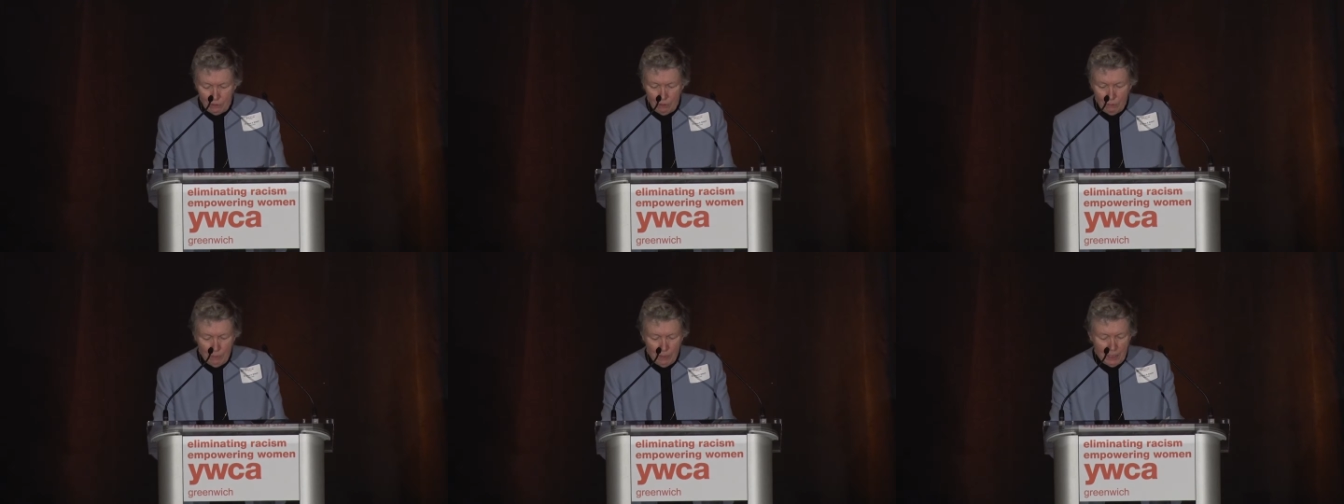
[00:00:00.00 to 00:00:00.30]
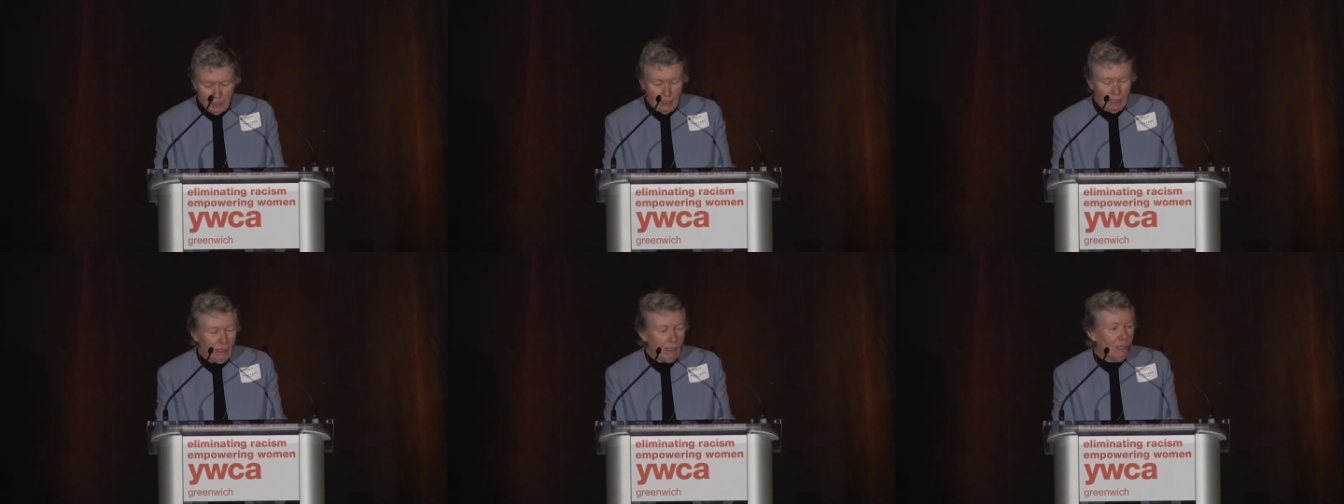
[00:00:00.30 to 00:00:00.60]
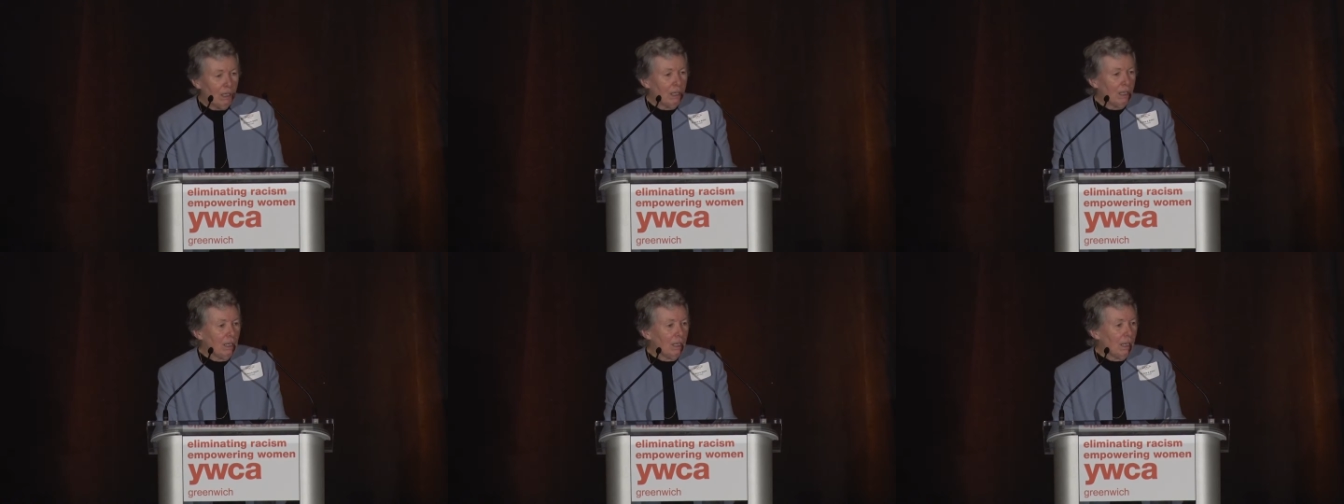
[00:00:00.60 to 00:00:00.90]
to be
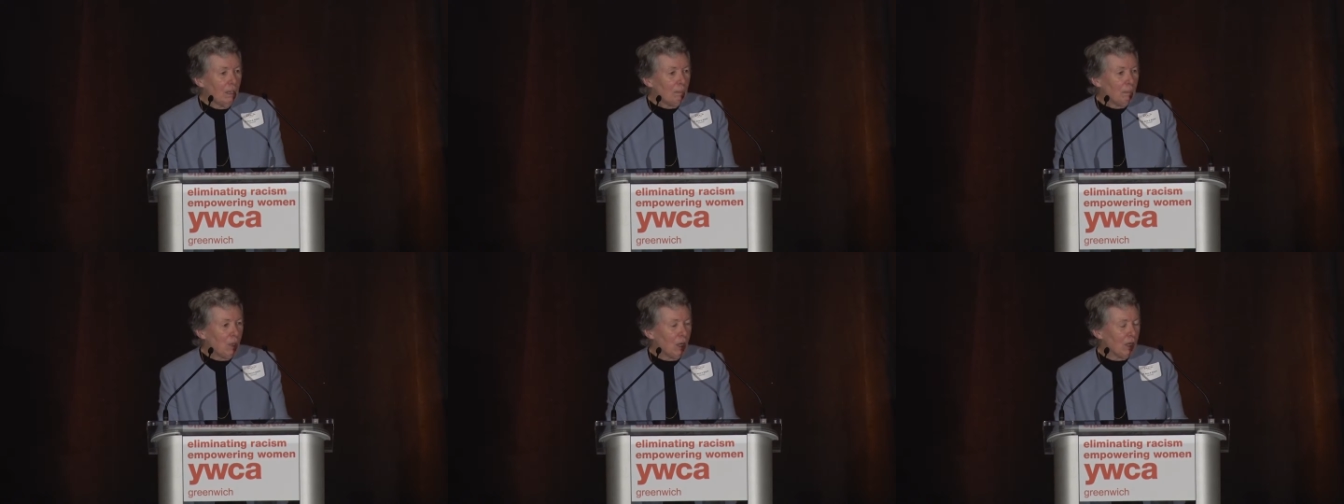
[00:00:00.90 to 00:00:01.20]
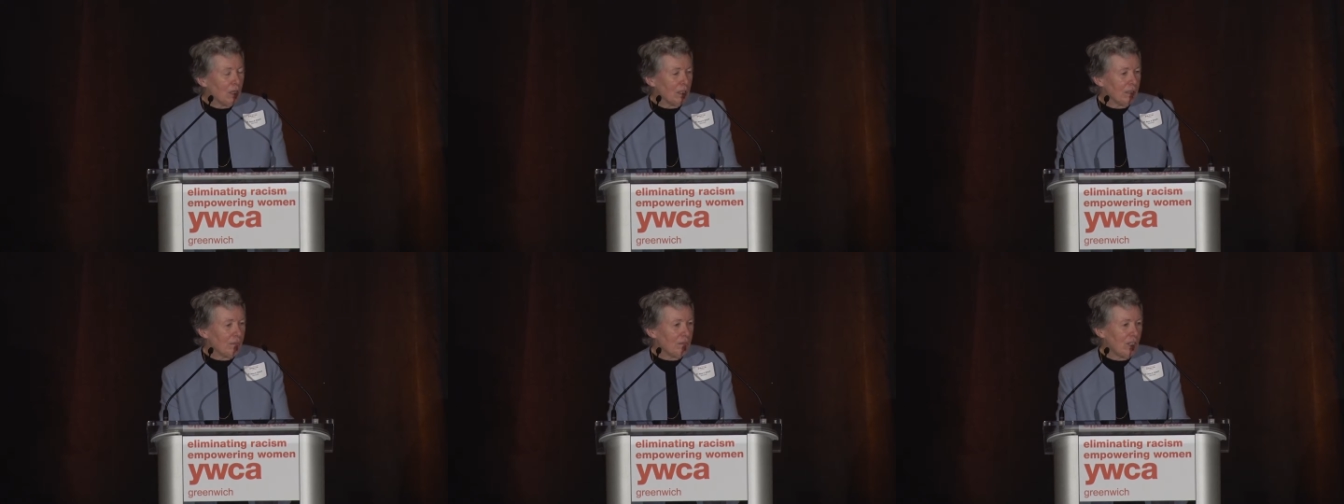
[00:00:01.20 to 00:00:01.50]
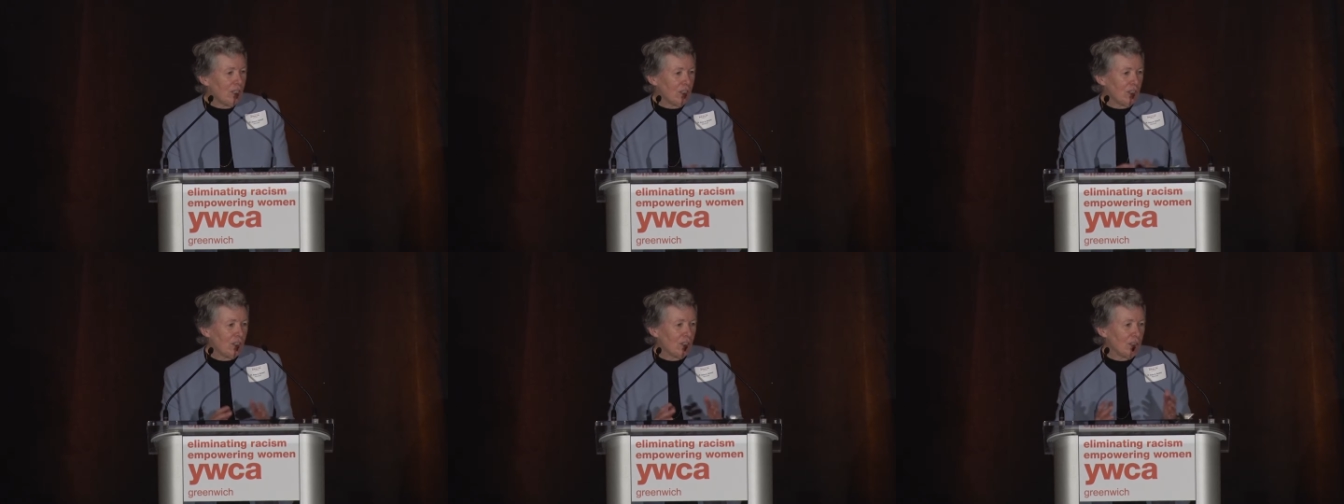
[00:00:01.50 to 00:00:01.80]
part of
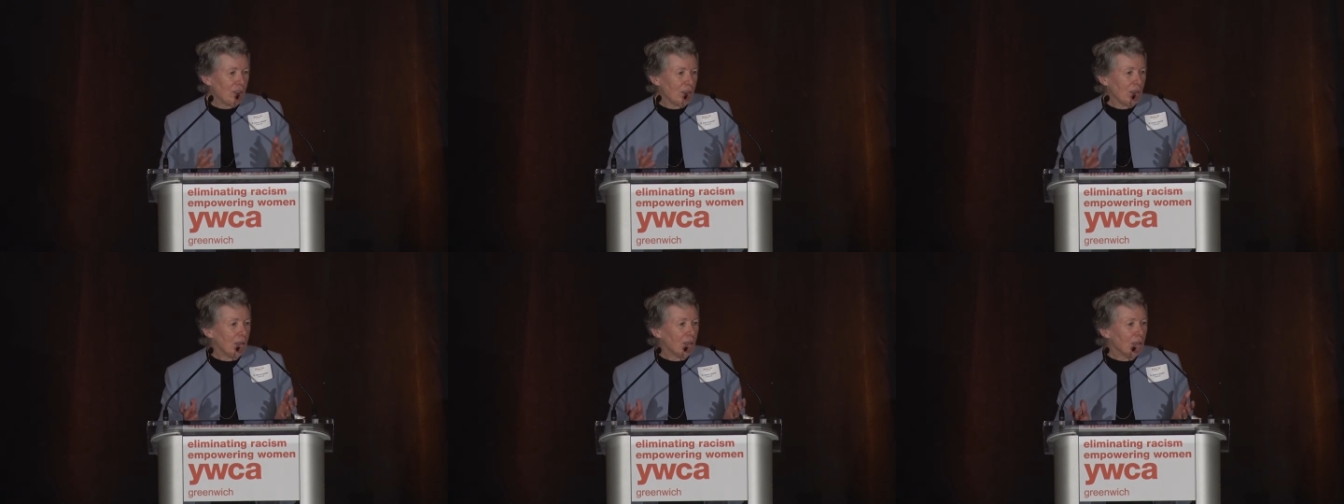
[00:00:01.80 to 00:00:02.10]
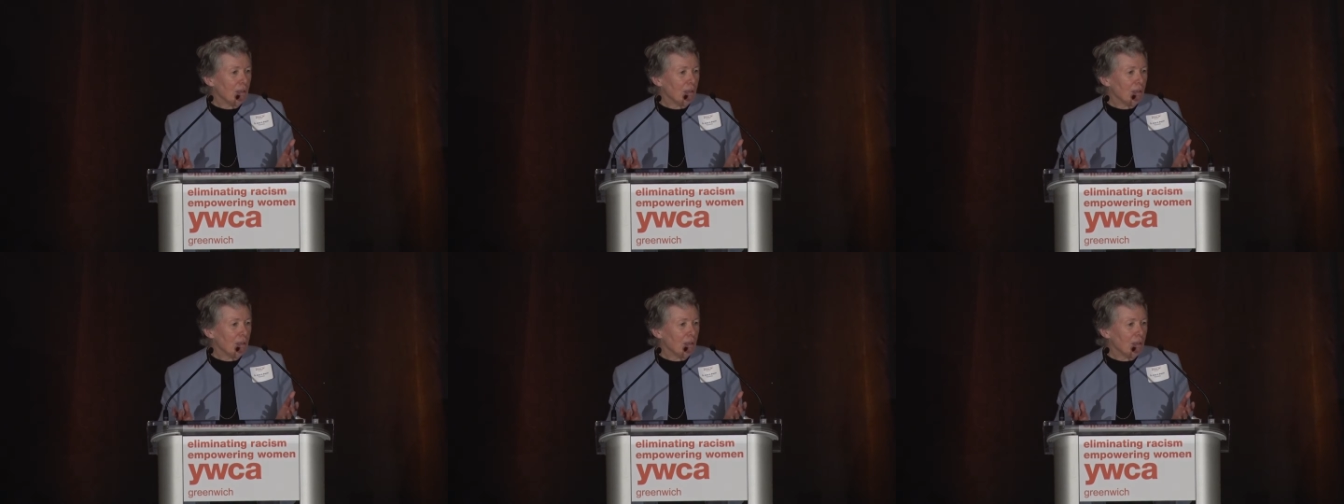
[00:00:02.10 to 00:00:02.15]
this